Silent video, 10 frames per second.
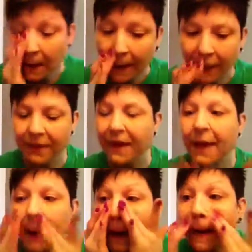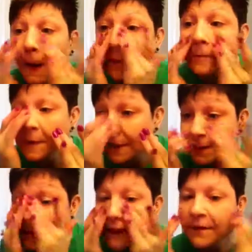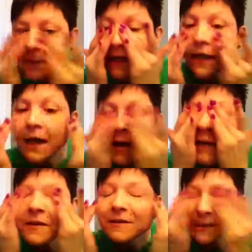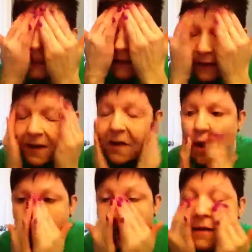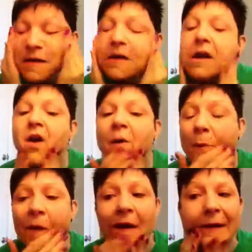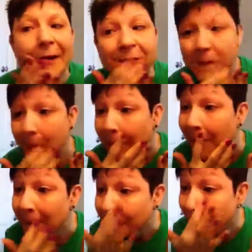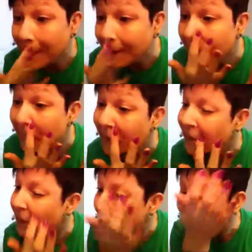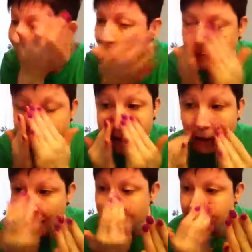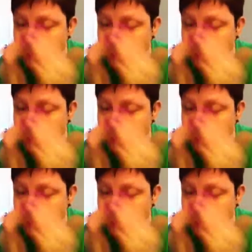anything, please let me know on where I should put my mirror and such,